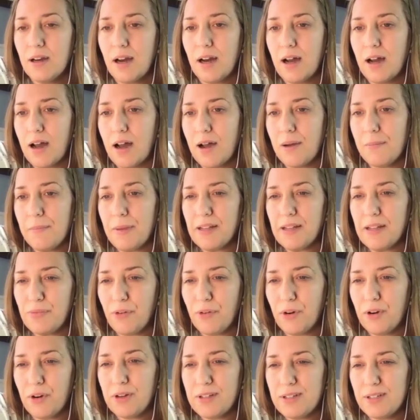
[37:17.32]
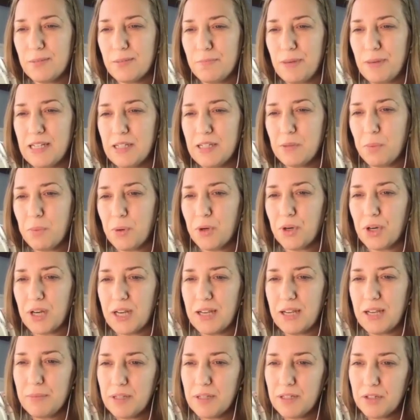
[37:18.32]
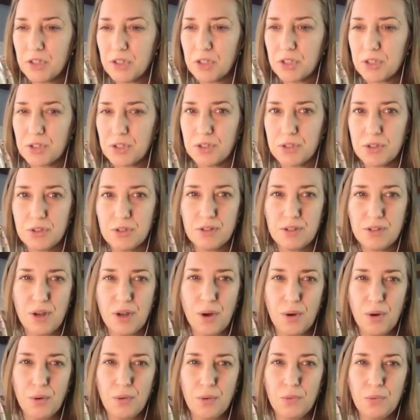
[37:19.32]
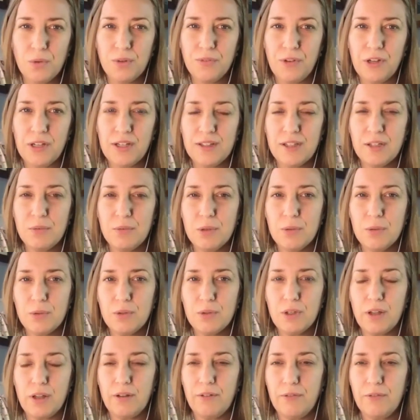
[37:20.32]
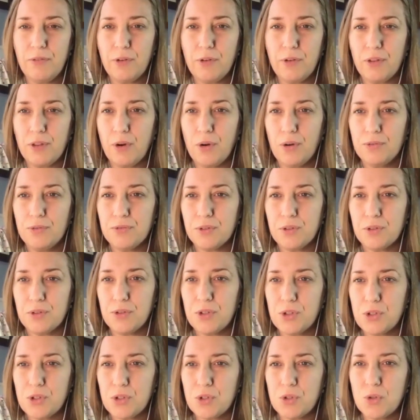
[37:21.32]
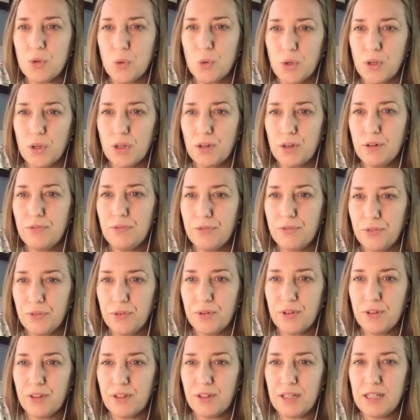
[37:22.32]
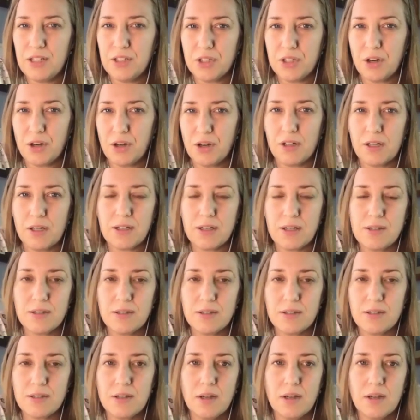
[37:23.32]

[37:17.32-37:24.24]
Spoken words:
As far as based per image, no, if anything, we were looking for the overall store for each artist.